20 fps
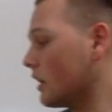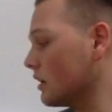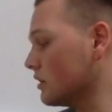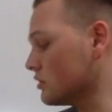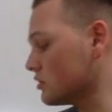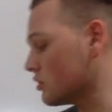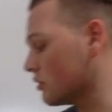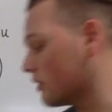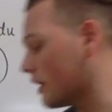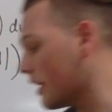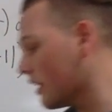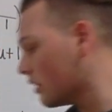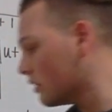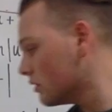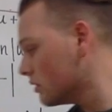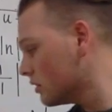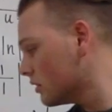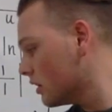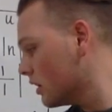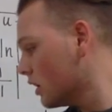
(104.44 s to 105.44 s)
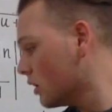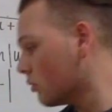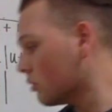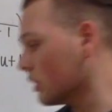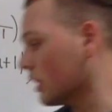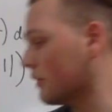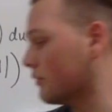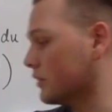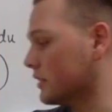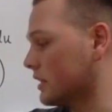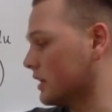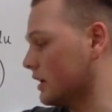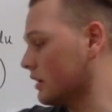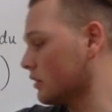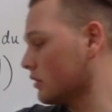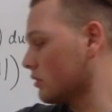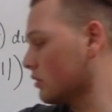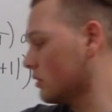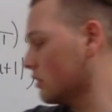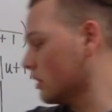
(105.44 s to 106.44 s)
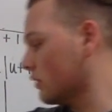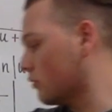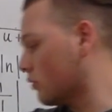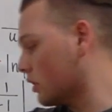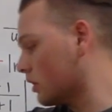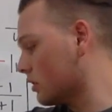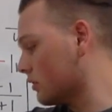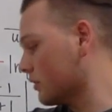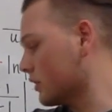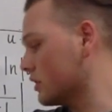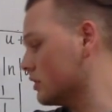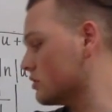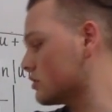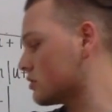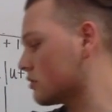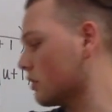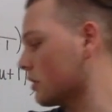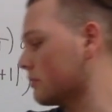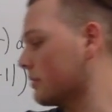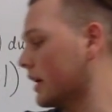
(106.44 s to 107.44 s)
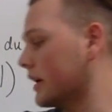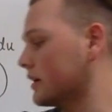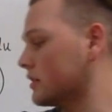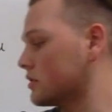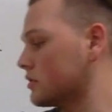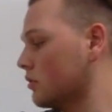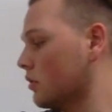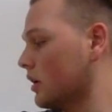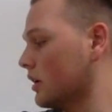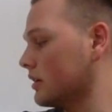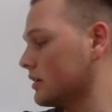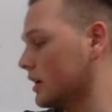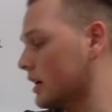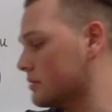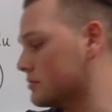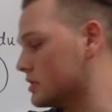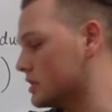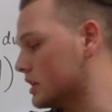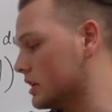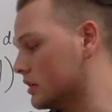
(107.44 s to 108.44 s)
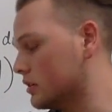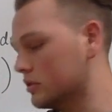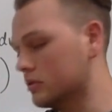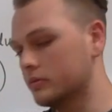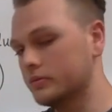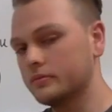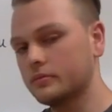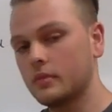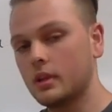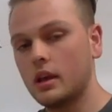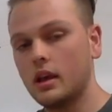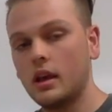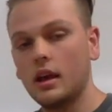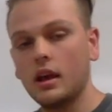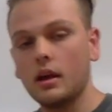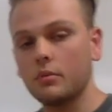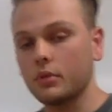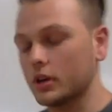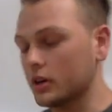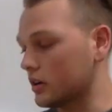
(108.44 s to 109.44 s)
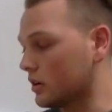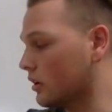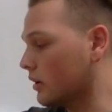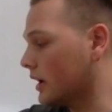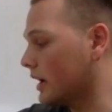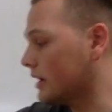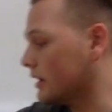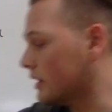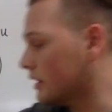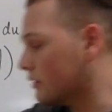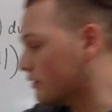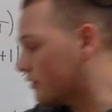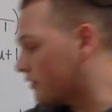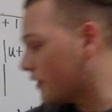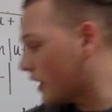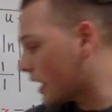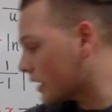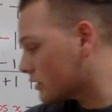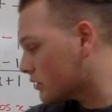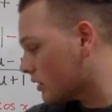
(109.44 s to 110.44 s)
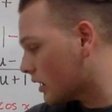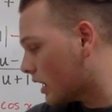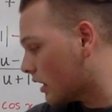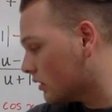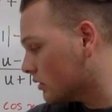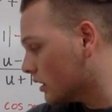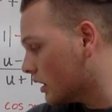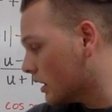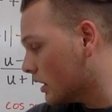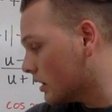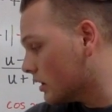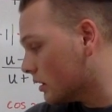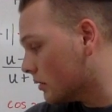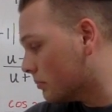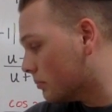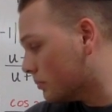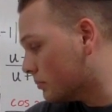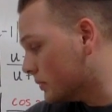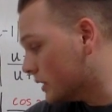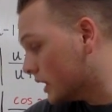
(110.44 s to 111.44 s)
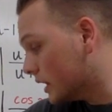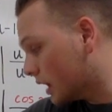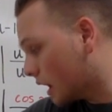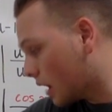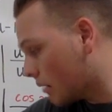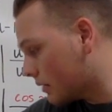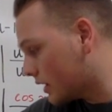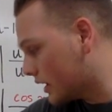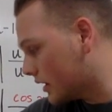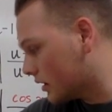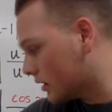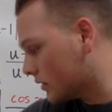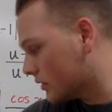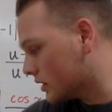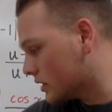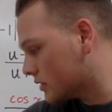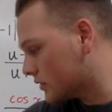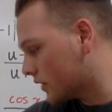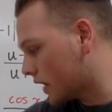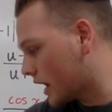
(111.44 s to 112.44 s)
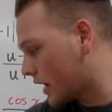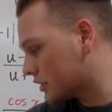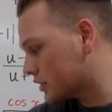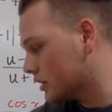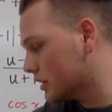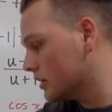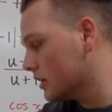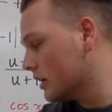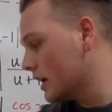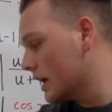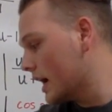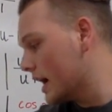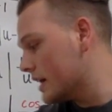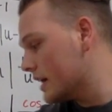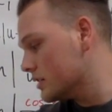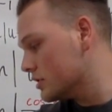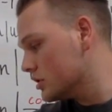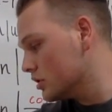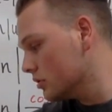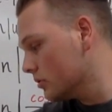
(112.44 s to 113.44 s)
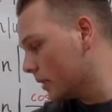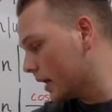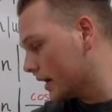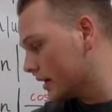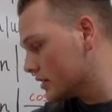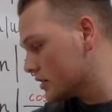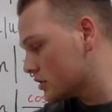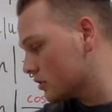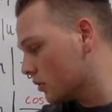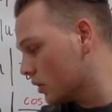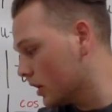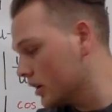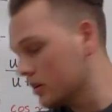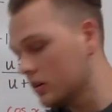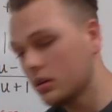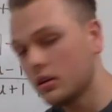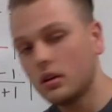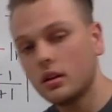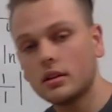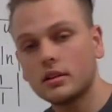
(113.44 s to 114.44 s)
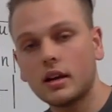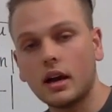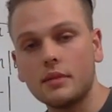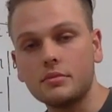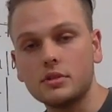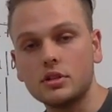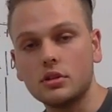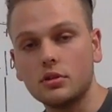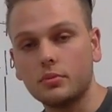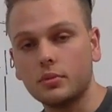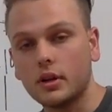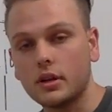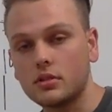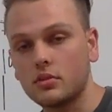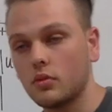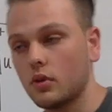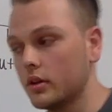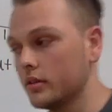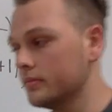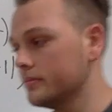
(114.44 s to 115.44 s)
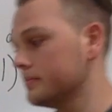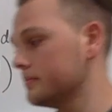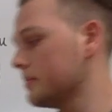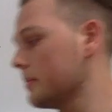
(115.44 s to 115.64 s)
So now we're left with the integral of 1 over u squared minus 1 times du. And we're going to go ahead and factor out the denominator of this fraction as u minus 1 times u plus 1.